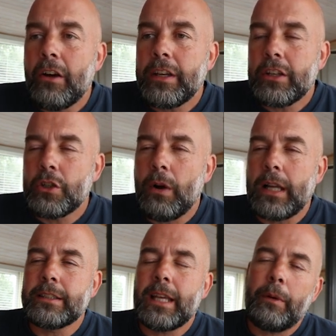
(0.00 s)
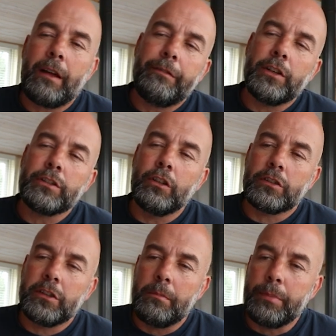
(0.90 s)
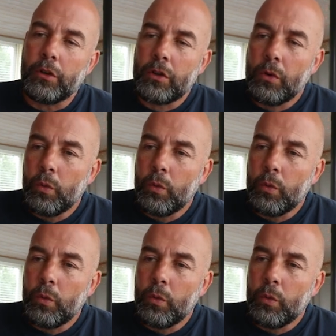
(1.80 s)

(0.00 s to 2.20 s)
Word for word: only issue I'd say when I first looked at the book